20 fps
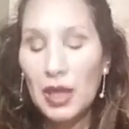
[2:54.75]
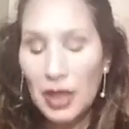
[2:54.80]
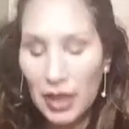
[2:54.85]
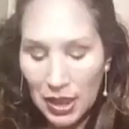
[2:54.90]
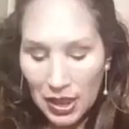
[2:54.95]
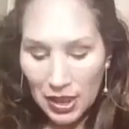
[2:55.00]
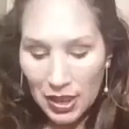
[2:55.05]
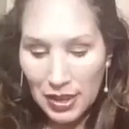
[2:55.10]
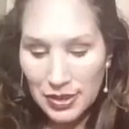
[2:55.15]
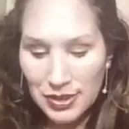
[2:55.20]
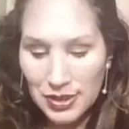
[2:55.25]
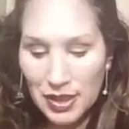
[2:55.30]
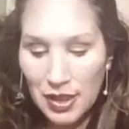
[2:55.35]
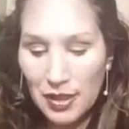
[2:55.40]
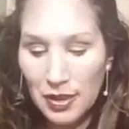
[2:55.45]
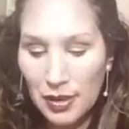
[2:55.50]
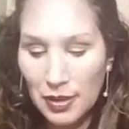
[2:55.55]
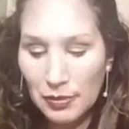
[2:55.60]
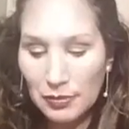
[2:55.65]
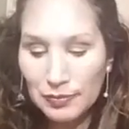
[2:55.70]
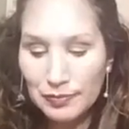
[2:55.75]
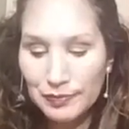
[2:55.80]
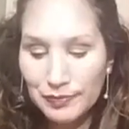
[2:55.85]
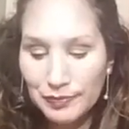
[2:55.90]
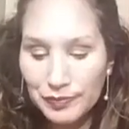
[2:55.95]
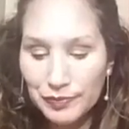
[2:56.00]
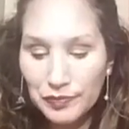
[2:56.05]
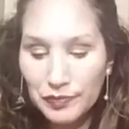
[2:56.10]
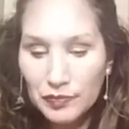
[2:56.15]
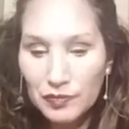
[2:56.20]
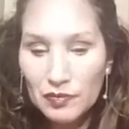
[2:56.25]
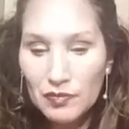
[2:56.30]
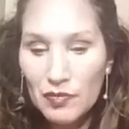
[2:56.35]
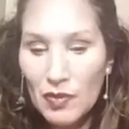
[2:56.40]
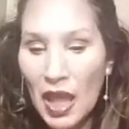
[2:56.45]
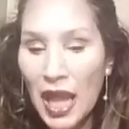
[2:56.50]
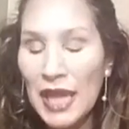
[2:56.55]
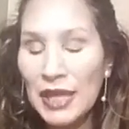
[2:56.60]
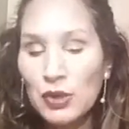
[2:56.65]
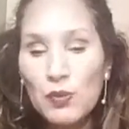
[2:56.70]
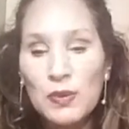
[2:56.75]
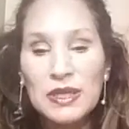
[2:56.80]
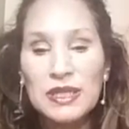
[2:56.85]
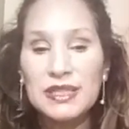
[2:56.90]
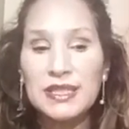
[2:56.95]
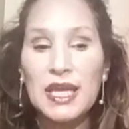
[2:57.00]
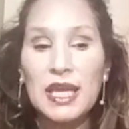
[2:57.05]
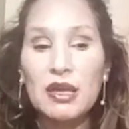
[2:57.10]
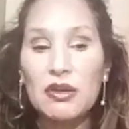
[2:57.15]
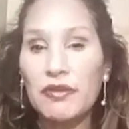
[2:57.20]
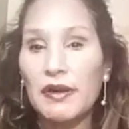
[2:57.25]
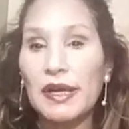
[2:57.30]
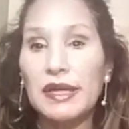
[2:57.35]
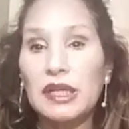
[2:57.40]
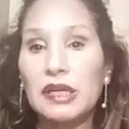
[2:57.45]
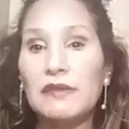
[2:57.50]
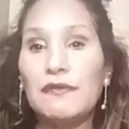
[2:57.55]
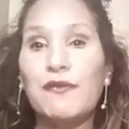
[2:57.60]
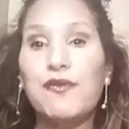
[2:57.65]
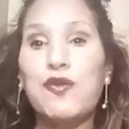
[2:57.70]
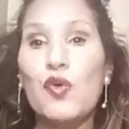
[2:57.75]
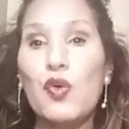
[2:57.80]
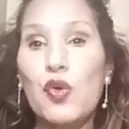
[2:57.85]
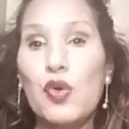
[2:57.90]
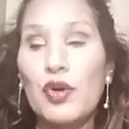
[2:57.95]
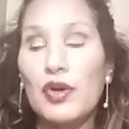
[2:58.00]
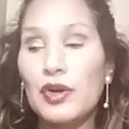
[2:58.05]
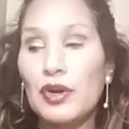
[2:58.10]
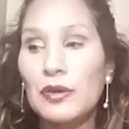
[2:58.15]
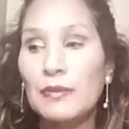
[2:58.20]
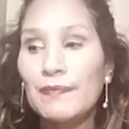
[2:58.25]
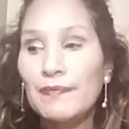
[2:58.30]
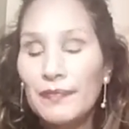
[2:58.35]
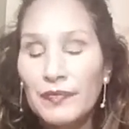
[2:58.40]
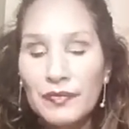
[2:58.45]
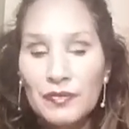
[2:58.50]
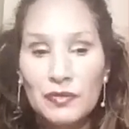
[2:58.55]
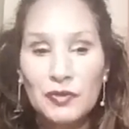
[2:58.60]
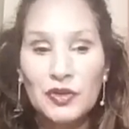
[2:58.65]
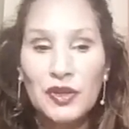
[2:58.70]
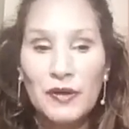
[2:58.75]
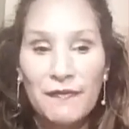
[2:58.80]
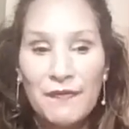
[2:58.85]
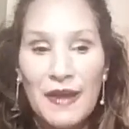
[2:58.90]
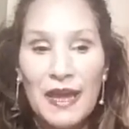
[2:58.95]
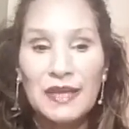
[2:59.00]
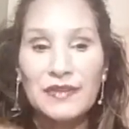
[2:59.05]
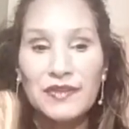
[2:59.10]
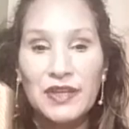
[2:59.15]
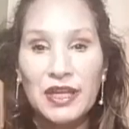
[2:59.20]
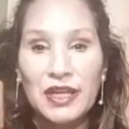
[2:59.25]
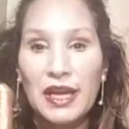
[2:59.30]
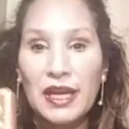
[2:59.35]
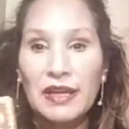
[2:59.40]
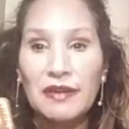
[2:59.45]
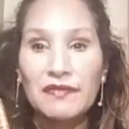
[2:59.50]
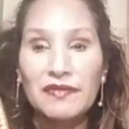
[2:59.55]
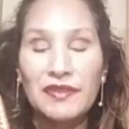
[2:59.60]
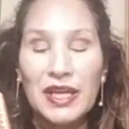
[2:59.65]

And I don't want to take credit for the fact that I